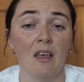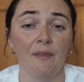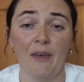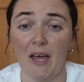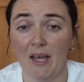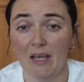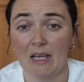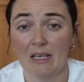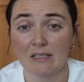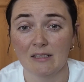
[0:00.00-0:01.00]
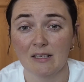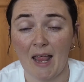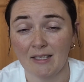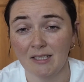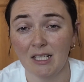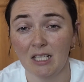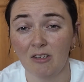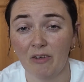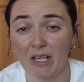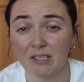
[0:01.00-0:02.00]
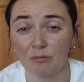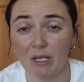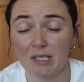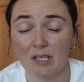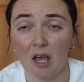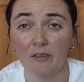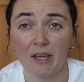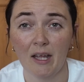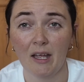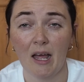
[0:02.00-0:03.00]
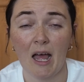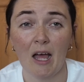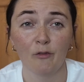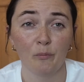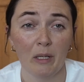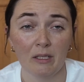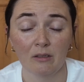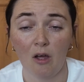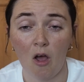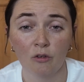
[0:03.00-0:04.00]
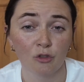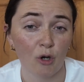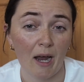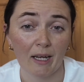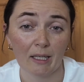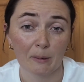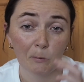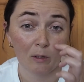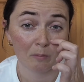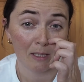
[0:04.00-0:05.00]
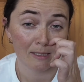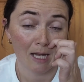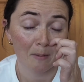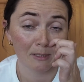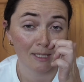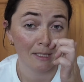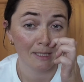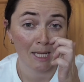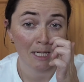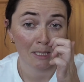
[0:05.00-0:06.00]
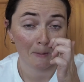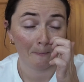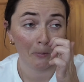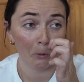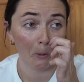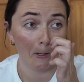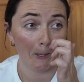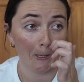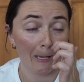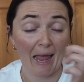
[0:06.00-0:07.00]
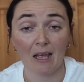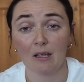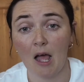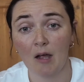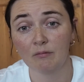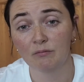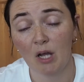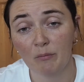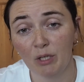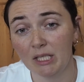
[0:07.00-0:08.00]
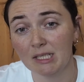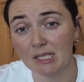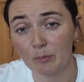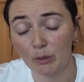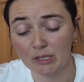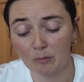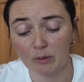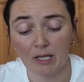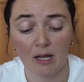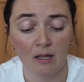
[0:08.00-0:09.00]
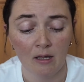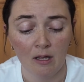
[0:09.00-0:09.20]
that has ended and I've had to restart that. I have been on track with my steps since then, but yeah, I'm really disappointed with that.